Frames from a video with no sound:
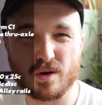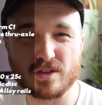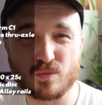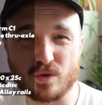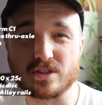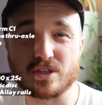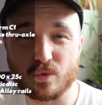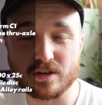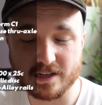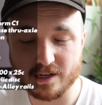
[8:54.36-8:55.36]
quite the
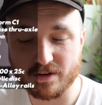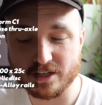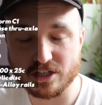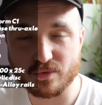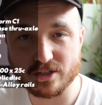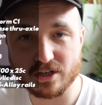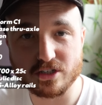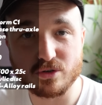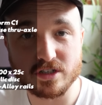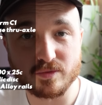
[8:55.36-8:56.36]
1-to-1 gear ratio which I
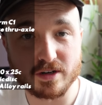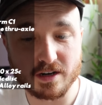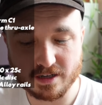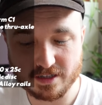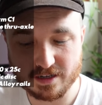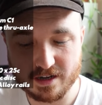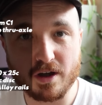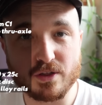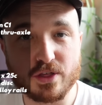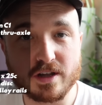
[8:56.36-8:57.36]
usually would like, but
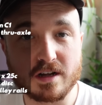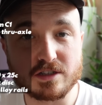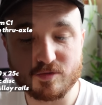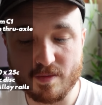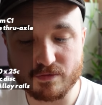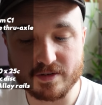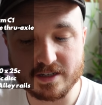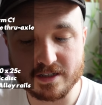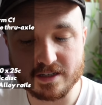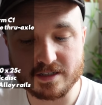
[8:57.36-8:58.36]
I think I do remember
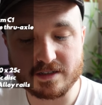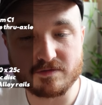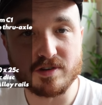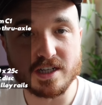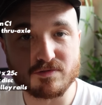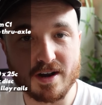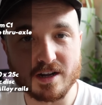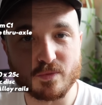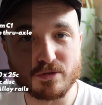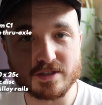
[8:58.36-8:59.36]
reading that this rear
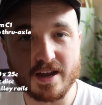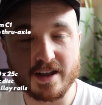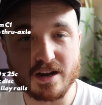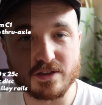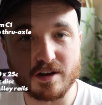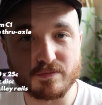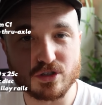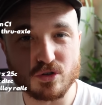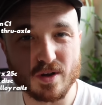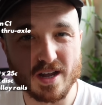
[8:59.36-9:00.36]
derailleur will take anything up
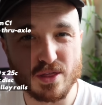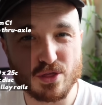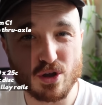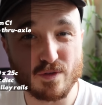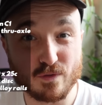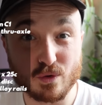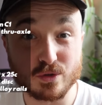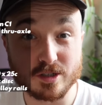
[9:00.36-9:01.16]
to a 34